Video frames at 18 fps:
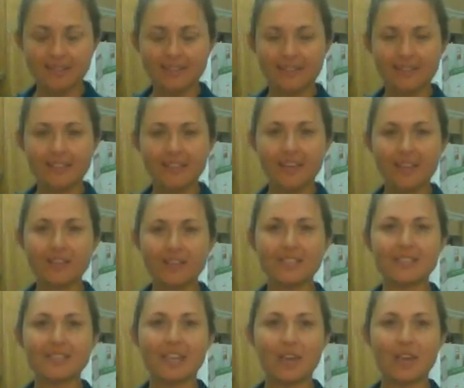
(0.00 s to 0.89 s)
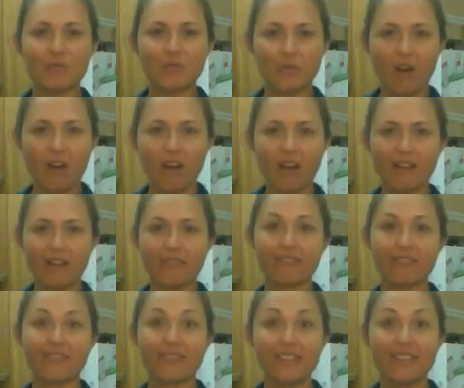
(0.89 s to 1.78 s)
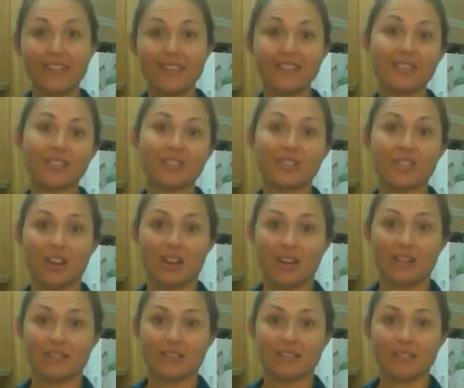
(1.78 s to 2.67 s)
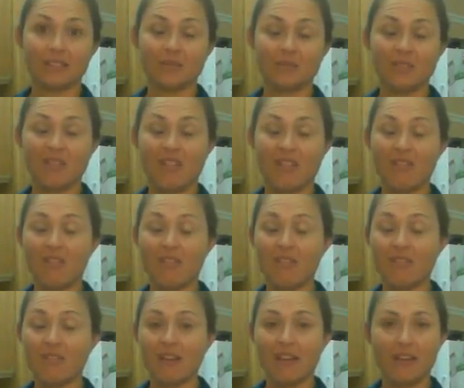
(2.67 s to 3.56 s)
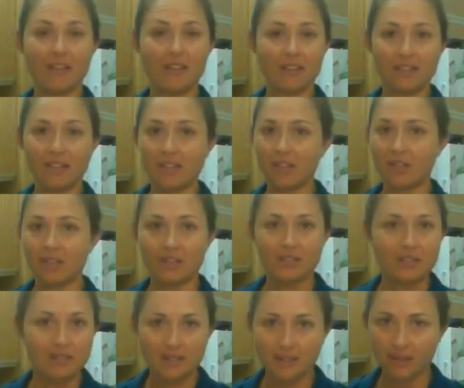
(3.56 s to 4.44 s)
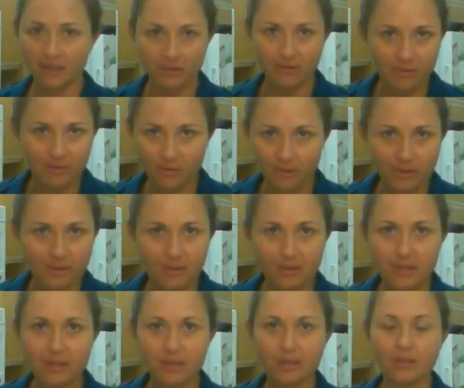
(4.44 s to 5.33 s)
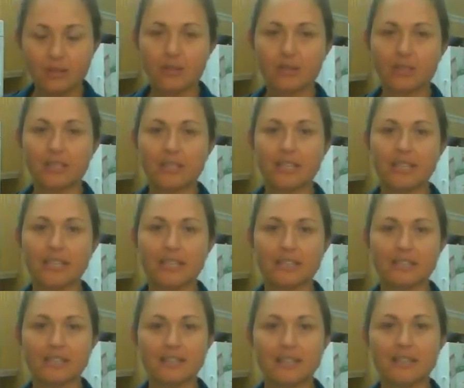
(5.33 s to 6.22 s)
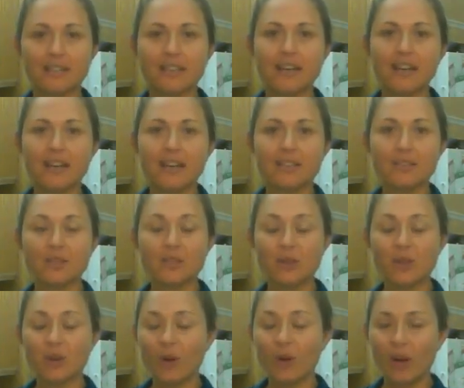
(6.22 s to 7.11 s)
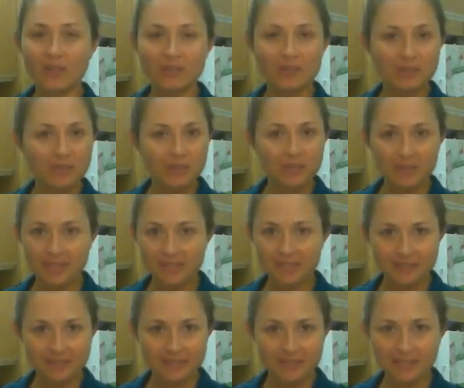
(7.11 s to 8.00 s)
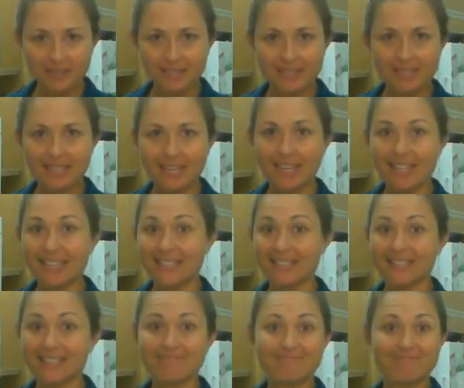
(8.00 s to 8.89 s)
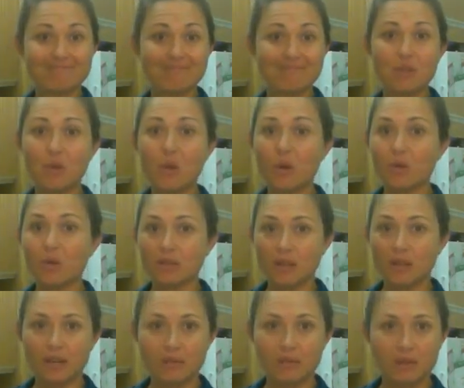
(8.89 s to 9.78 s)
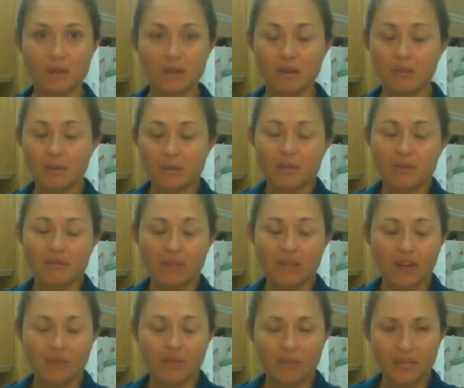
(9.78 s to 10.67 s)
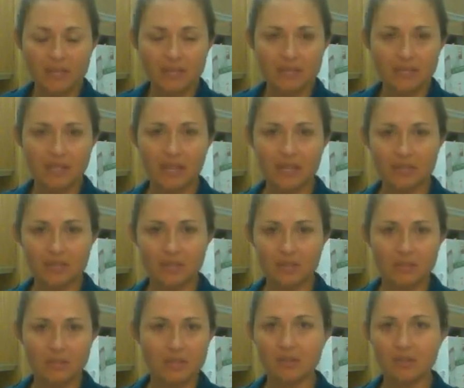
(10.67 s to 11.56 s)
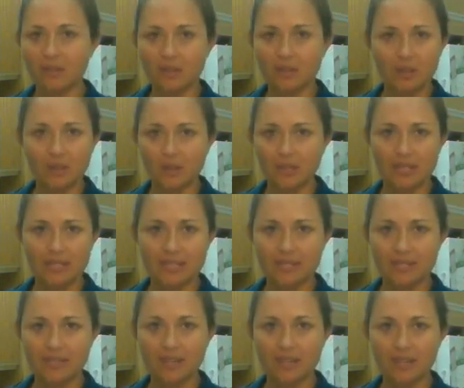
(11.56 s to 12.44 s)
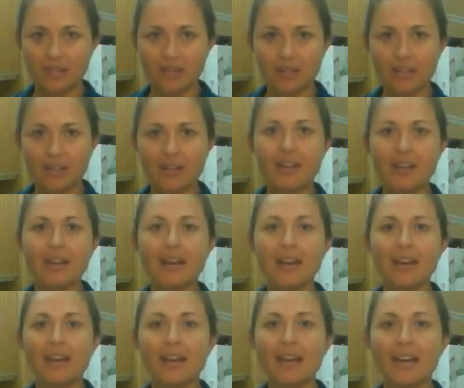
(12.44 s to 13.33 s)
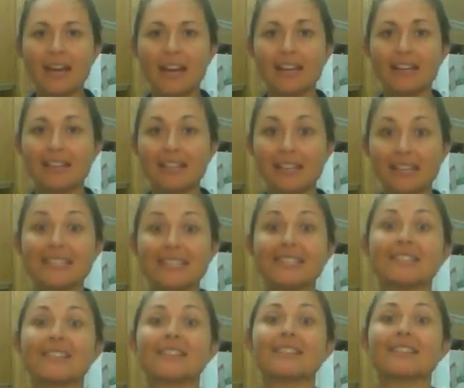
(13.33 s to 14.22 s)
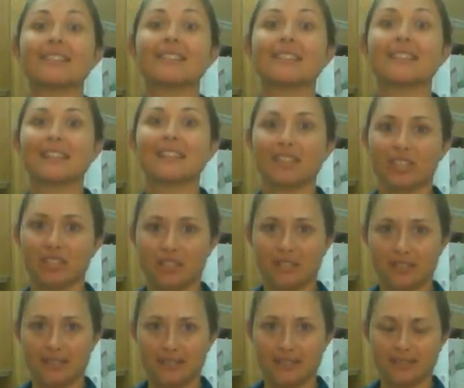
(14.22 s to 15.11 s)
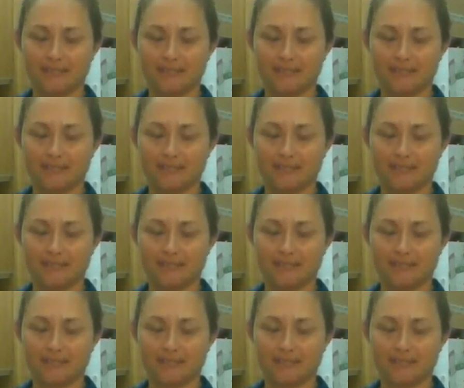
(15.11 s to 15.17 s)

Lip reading: Now this is a raw vegan chocolate with all healthy good stuff included in it. So you don't have to feel guilty. It takes no time at all, maybe 5 minutes to actually mix all the ingredients together. And it's delicious.